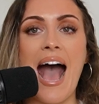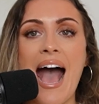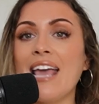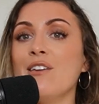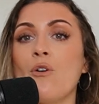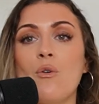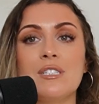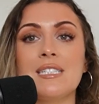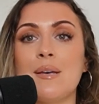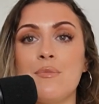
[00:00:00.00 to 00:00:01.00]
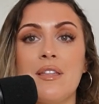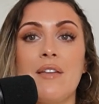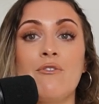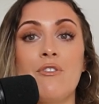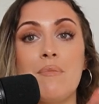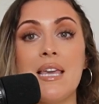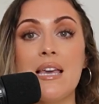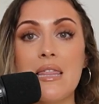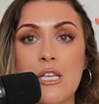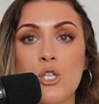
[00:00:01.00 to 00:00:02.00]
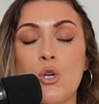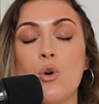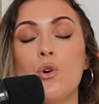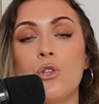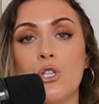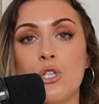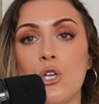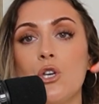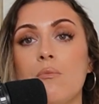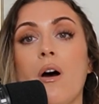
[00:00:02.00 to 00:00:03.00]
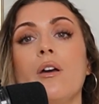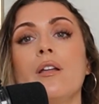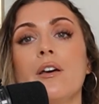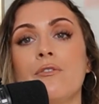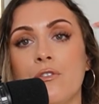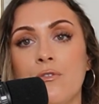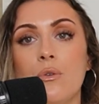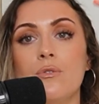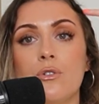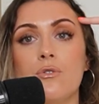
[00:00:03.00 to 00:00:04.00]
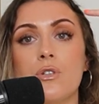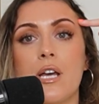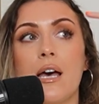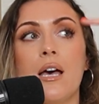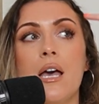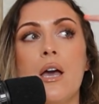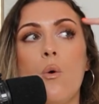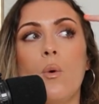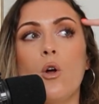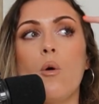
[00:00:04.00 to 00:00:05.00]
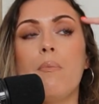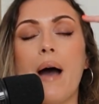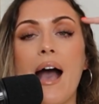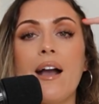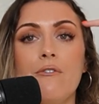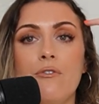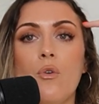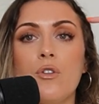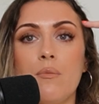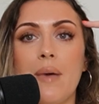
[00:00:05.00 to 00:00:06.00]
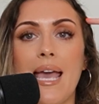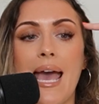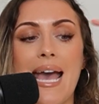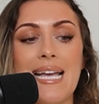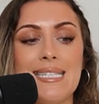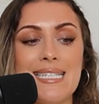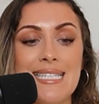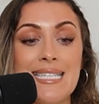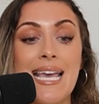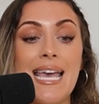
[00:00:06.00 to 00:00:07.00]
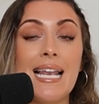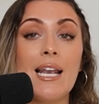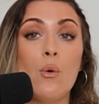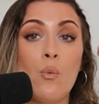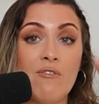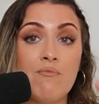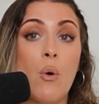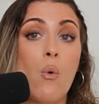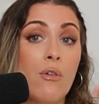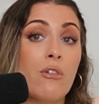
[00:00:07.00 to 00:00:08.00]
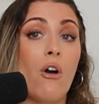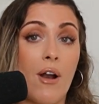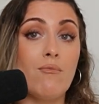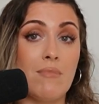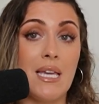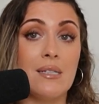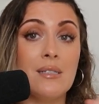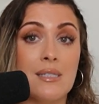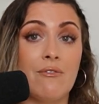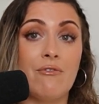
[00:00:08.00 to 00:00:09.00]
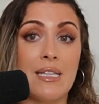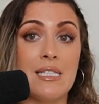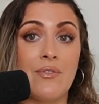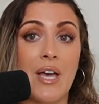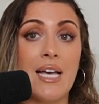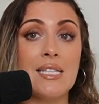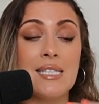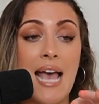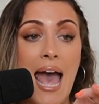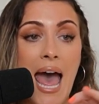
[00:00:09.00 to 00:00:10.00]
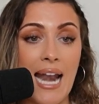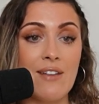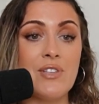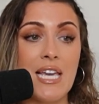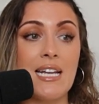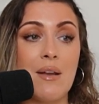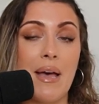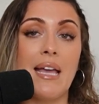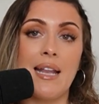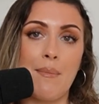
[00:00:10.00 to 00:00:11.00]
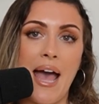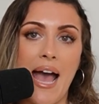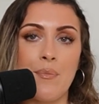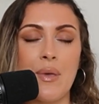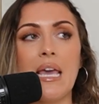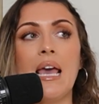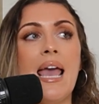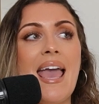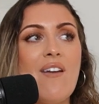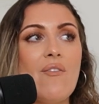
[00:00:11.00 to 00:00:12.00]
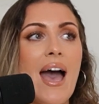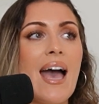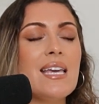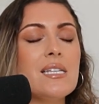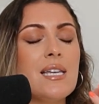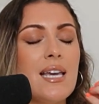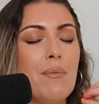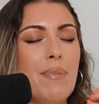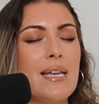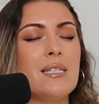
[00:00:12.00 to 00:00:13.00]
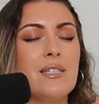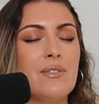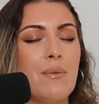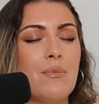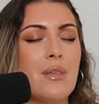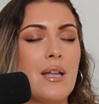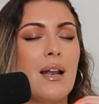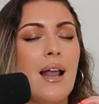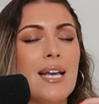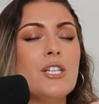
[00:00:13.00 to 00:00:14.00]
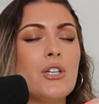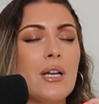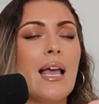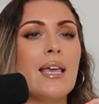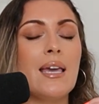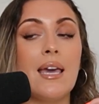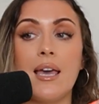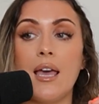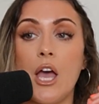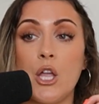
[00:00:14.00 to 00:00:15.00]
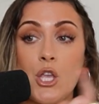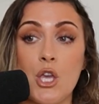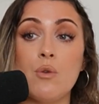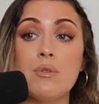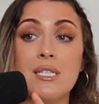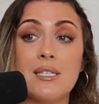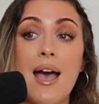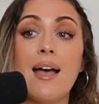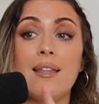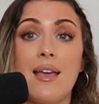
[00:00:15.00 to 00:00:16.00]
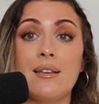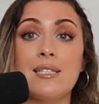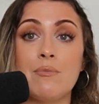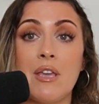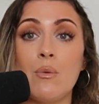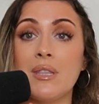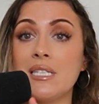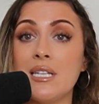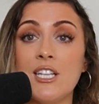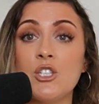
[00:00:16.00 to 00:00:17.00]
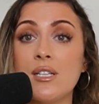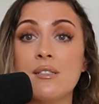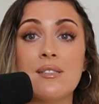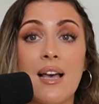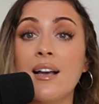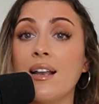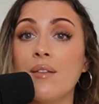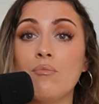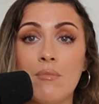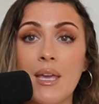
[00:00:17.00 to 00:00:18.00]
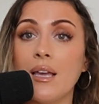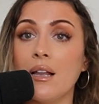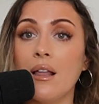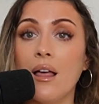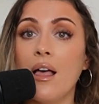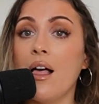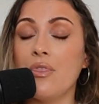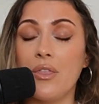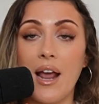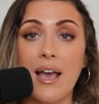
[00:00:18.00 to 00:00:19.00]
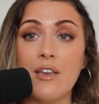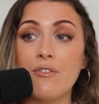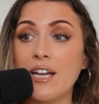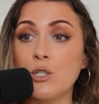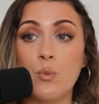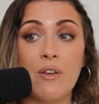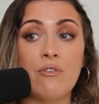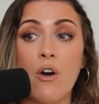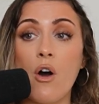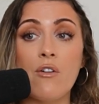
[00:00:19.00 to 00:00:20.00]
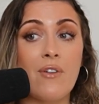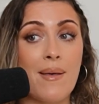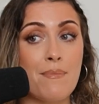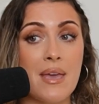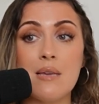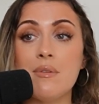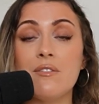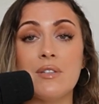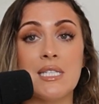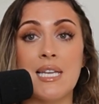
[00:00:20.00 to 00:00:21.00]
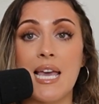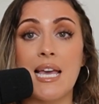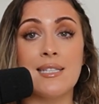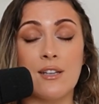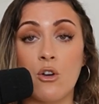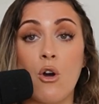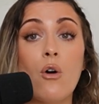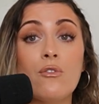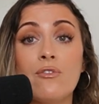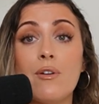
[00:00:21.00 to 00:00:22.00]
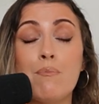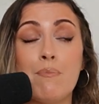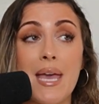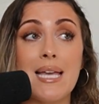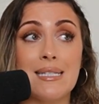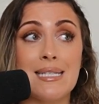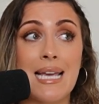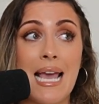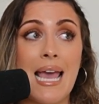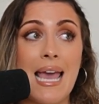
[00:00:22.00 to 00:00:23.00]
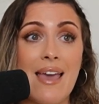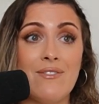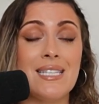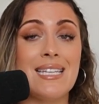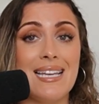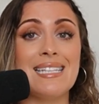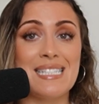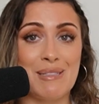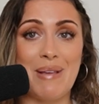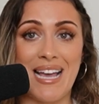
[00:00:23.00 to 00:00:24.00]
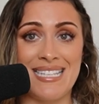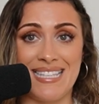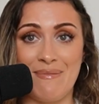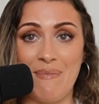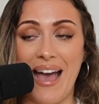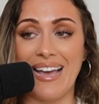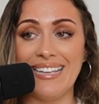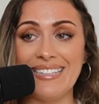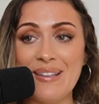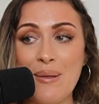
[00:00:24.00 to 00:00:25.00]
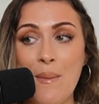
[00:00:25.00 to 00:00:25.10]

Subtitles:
I've ordered something, and for me, the turmoil of the food order will go back and forth in my head until we've both got our meals in front of us and I've taken a bite and I'm happy. If I take a bite of something and I don't like it, and you are sat next to me with a delicious succulent meal that I've had a whiff of and maybe even a taste, and God forbid if it tastes better than mine,